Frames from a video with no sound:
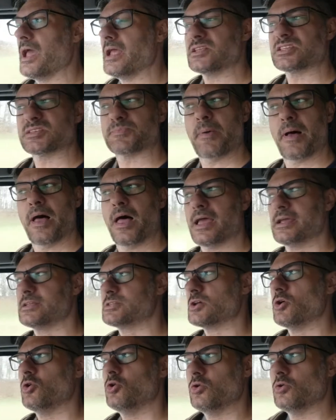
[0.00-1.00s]

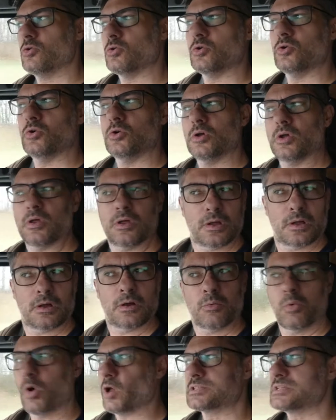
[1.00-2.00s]
inspired, oh,
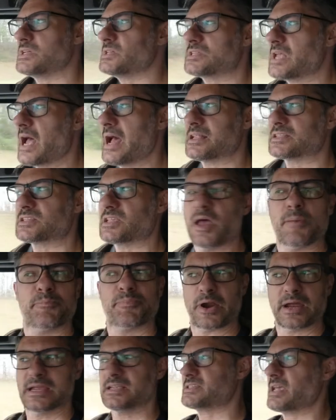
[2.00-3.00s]
what is that,
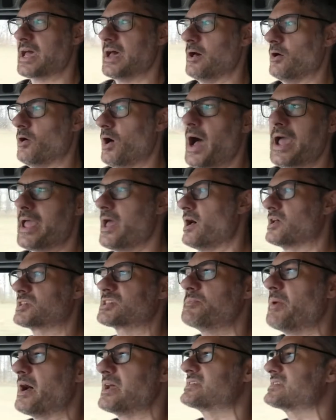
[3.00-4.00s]
pray tell? I
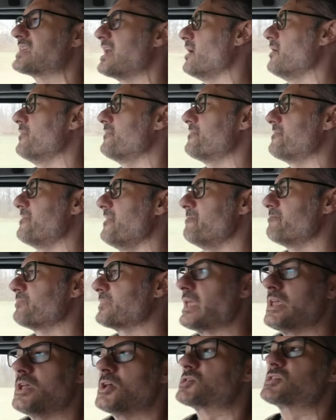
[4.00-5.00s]
ask myself.
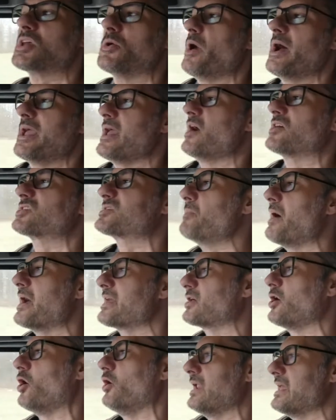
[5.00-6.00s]
So I ask
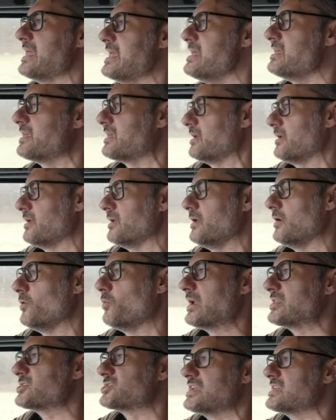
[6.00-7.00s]
my colleague
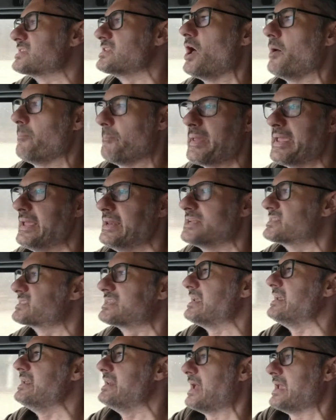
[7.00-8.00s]
when she's not being a
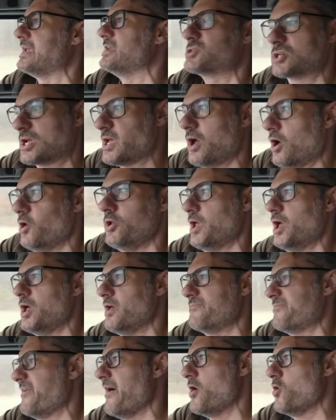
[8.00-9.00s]
teenager on
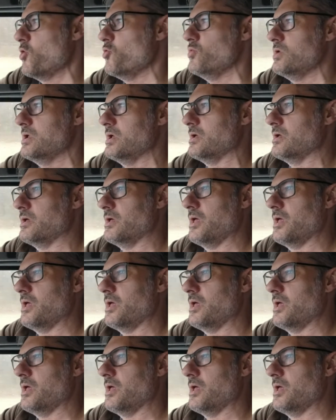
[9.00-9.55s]
her phone,